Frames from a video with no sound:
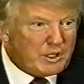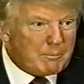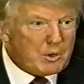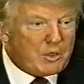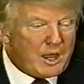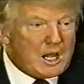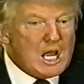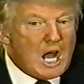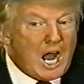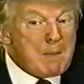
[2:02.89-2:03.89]
number that
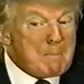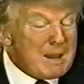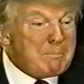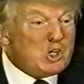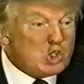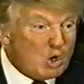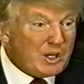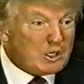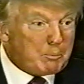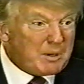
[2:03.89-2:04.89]
I may be
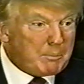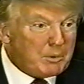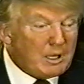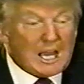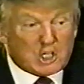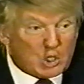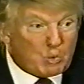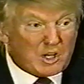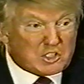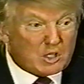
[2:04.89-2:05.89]
showing to people and to the
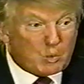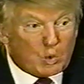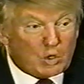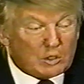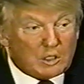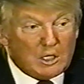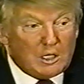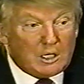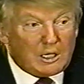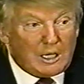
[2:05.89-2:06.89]
rest of the world
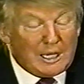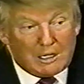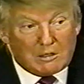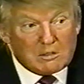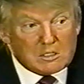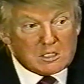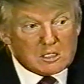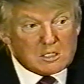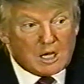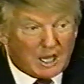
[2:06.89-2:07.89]
in
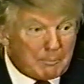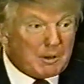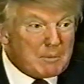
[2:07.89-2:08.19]
a couple of